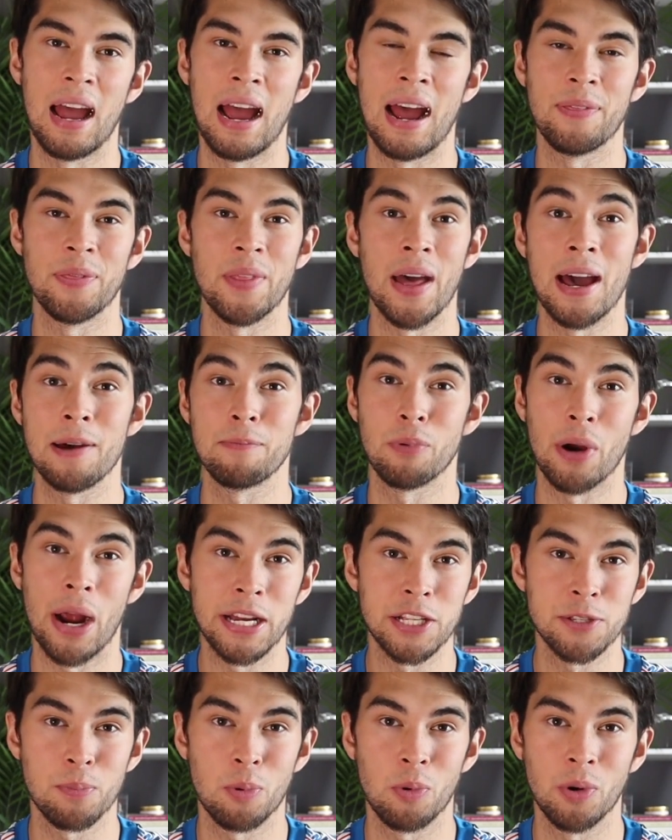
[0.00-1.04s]
At that
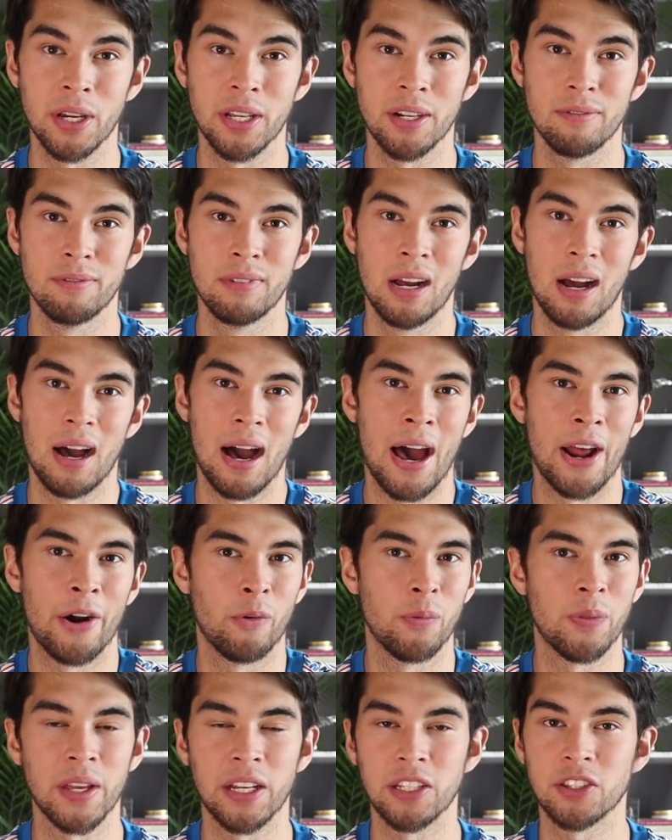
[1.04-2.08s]
price point, I
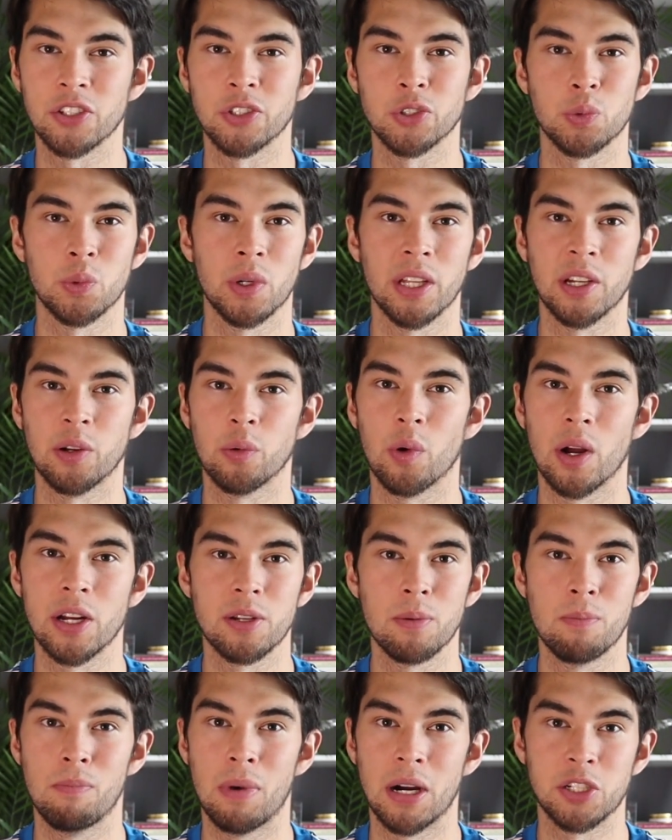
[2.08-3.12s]
don't think there's really
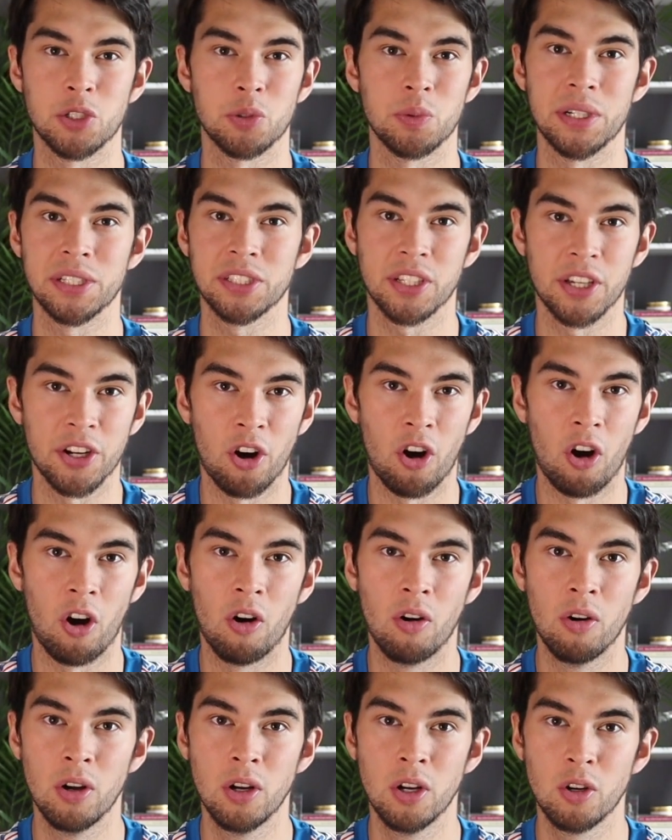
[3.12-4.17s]
much risk at
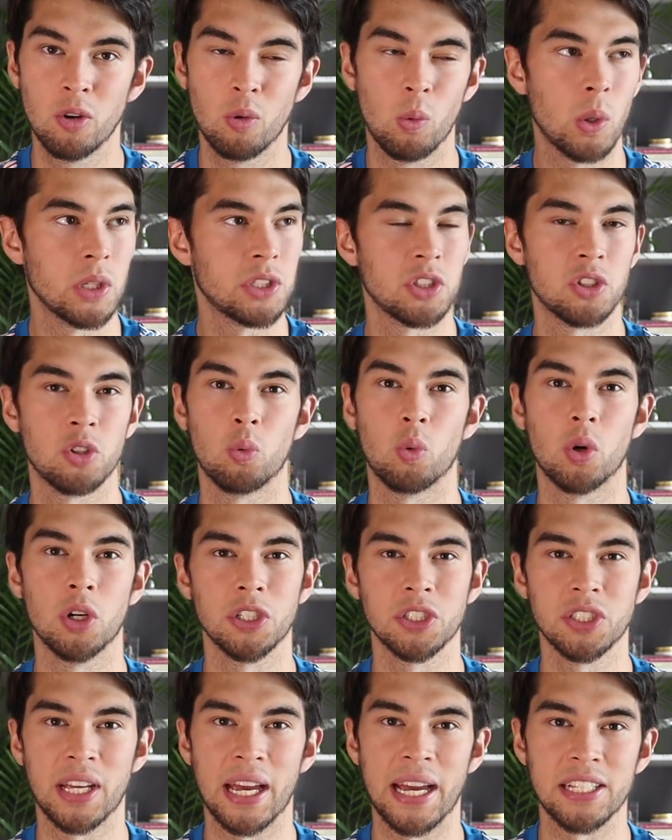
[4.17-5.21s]
all. What's the
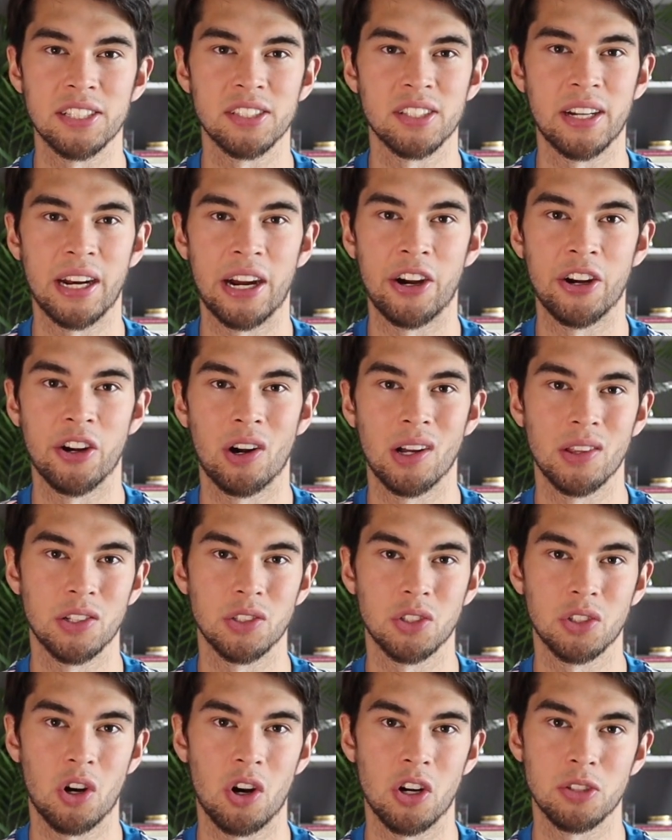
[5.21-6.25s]
worst case scenario on
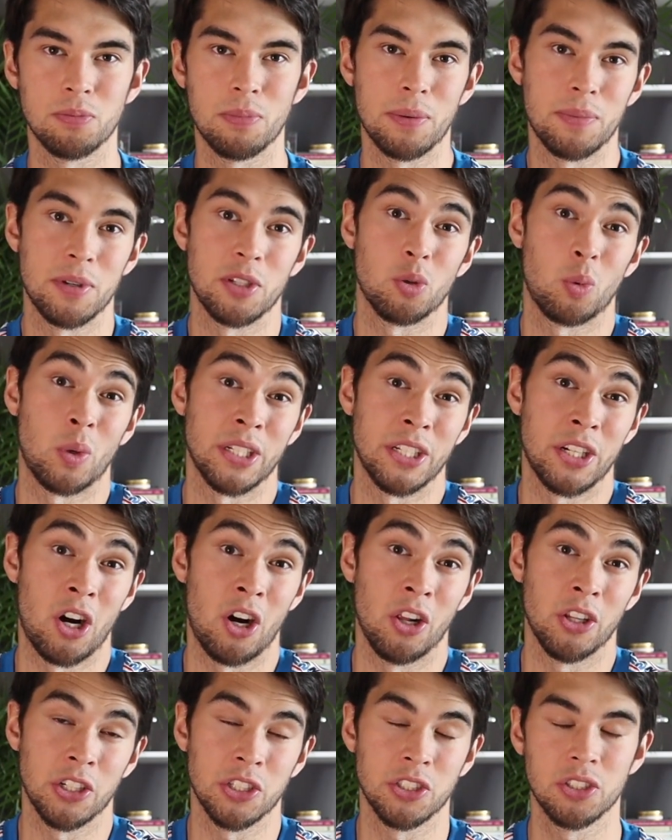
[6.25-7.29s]
those cards? Maybe
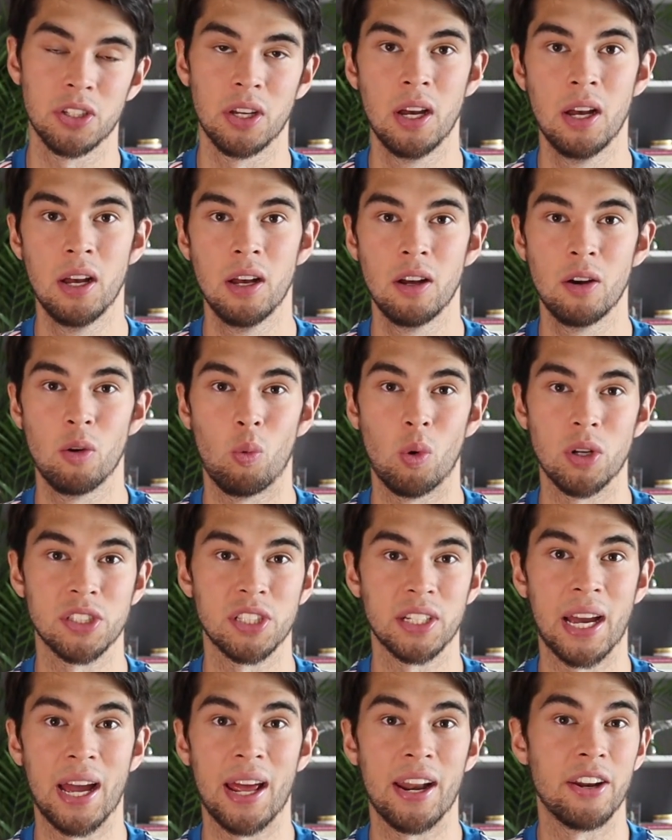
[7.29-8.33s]
$20?
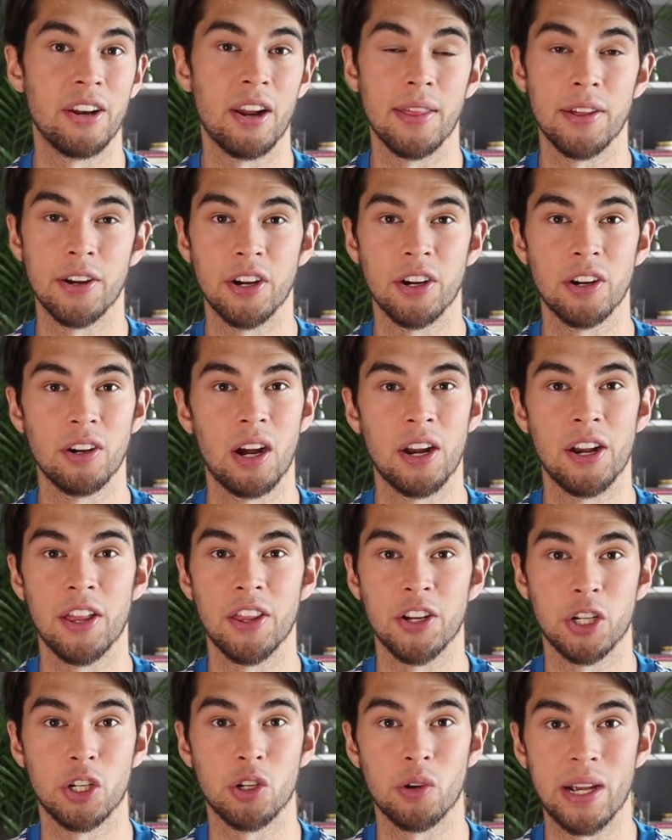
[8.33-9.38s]
Once again,
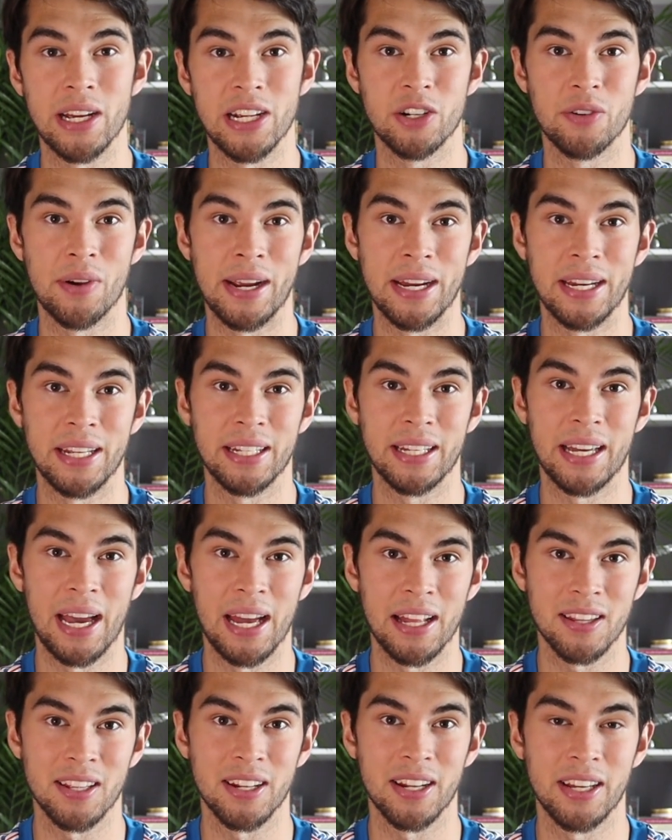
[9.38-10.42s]
another great grading
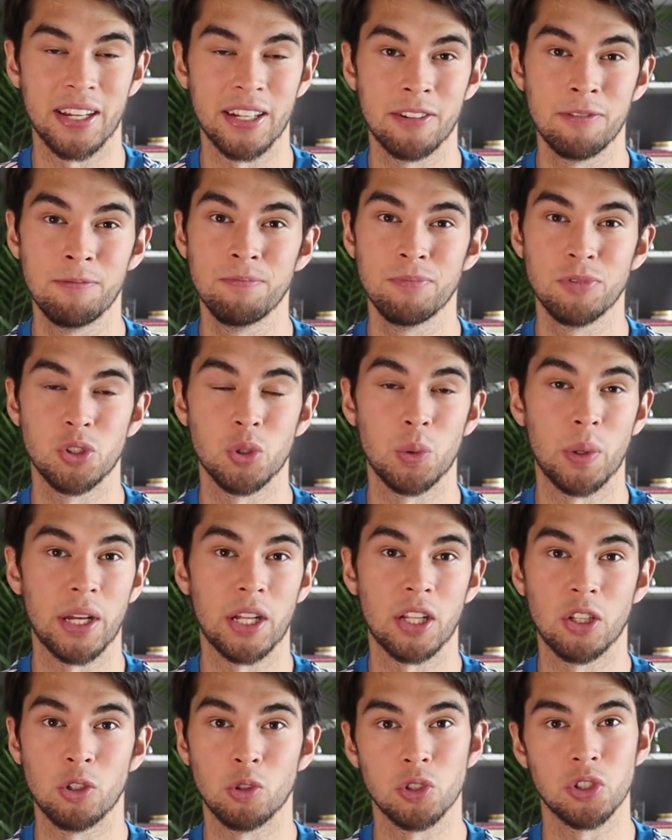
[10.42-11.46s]
candidate, doing
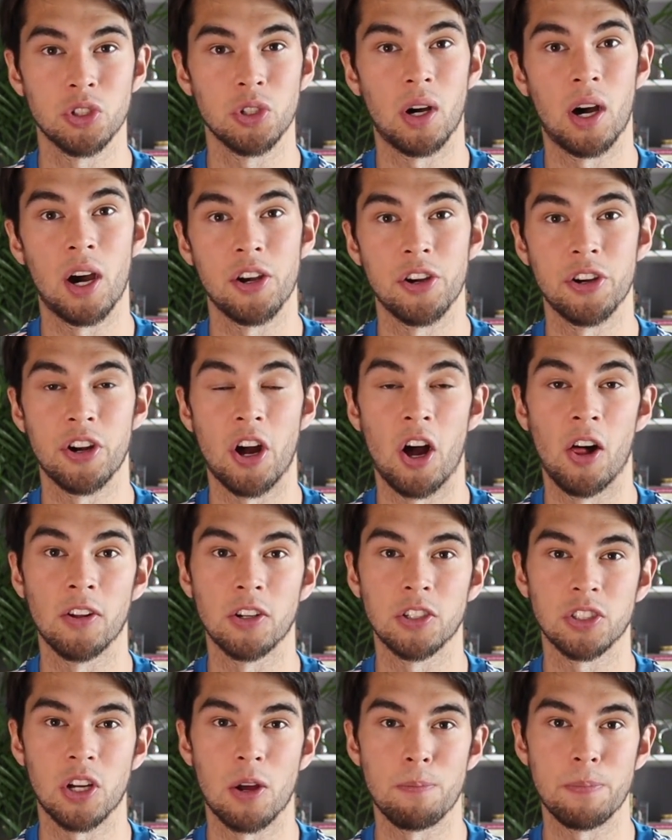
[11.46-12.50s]
close to
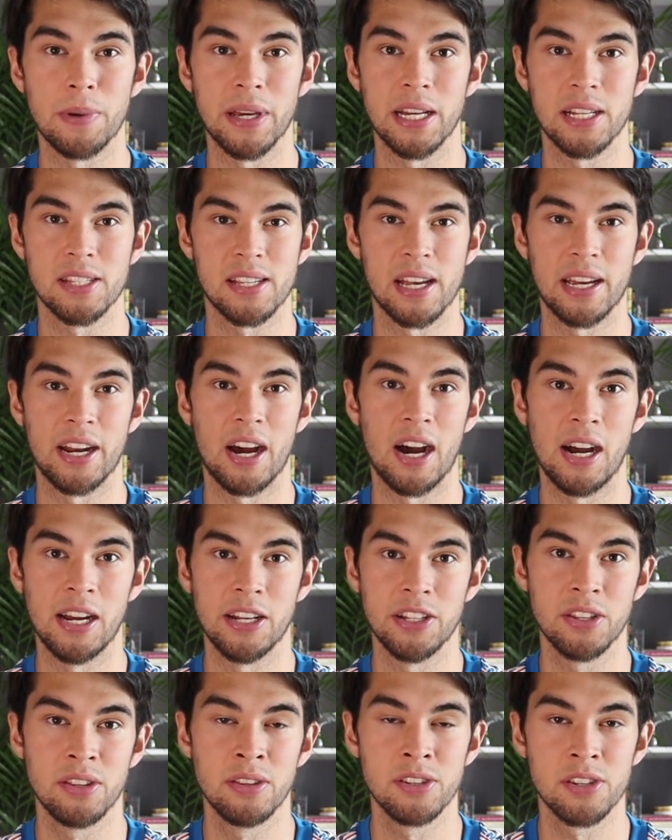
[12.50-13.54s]
$100 on PSA
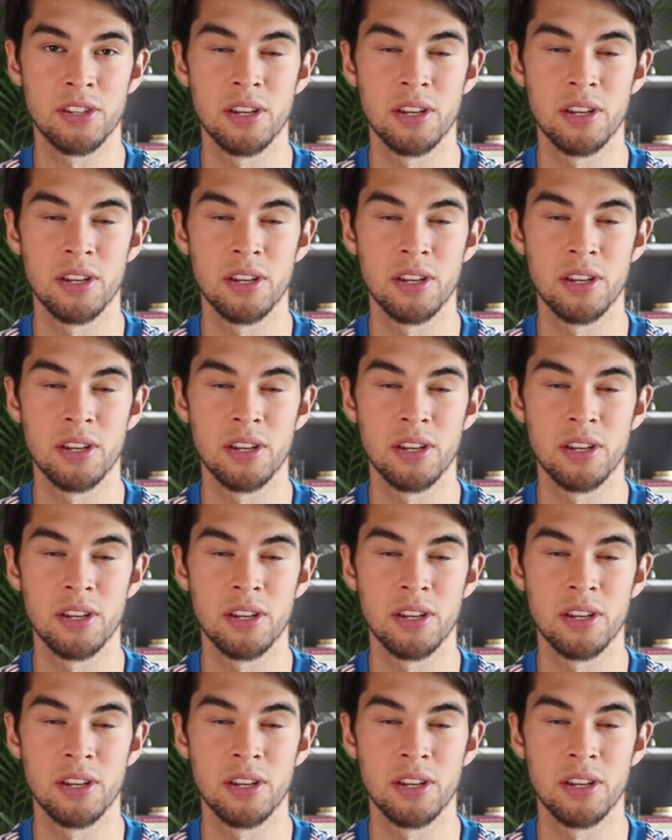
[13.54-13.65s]
9.